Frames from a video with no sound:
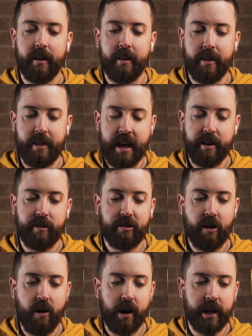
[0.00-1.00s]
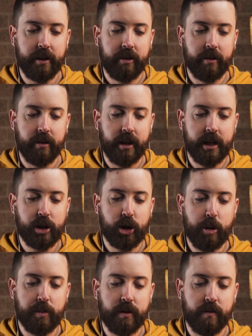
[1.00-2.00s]
That aside, in
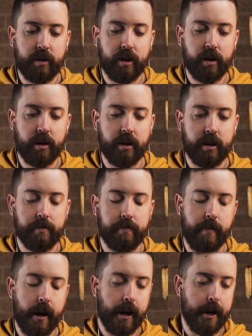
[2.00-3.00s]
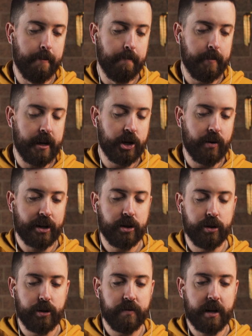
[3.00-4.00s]
terms of the
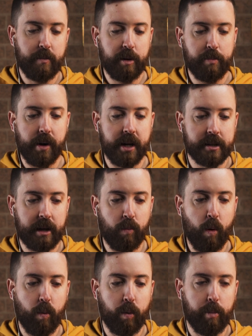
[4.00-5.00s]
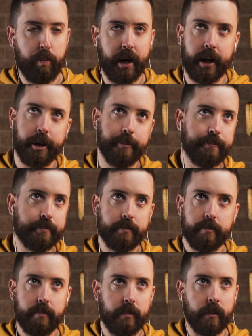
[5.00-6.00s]
interactions you've done with brands, then what would be
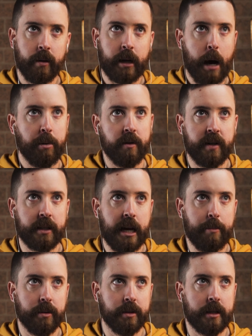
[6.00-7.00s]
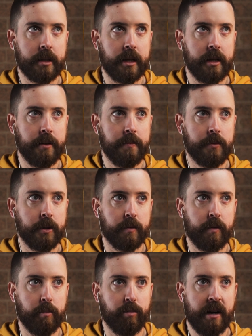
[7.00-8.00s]
a couple of examples, let's say just
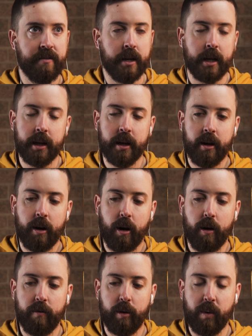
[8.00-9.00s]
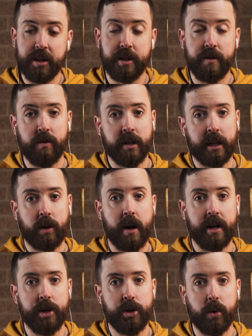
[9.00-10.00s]
for brevity, of the ones that you've really
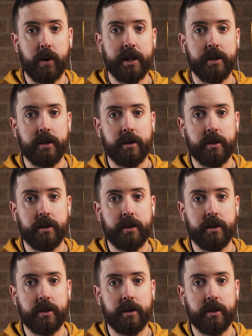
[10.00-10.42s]
quite enjoyed